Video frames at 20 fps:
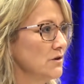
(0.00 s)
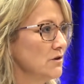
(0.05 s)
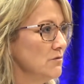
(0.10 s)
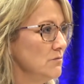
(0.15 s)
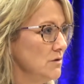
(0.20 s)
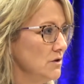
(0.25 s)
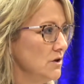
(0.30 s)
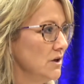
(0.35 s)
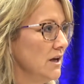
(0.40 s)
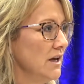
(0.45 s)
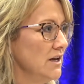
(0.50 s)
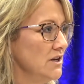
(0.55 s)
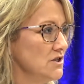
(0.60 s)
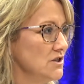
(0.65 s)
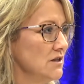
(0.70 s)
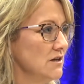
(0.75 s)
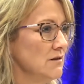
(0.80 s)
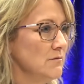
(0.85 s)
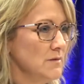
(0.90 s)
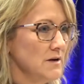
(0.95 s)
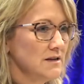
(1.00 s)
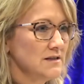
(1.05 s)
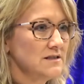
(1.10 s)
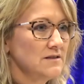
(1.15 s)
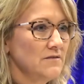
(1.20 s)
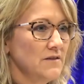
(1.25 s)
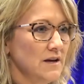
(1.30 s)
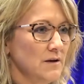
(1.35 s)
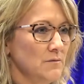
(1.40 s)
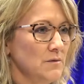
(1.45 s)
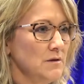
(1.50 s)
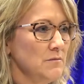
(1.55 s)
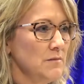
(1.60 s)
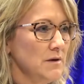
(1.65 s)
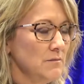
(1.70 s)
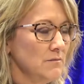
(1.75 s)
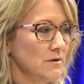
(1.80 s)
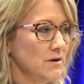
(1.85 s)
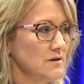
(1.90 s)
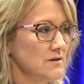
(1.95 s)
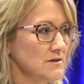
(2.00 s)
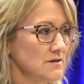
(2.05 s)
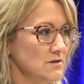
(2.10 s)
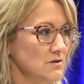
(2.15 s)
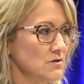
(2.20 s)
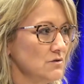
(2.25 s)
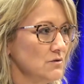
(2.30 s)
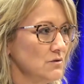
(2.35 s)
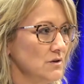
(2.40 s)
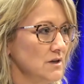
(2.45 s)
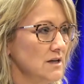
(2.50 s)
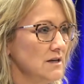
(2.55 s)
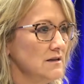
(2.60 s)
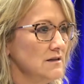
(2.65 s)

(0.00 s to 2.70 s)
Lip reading: communication amongst family members to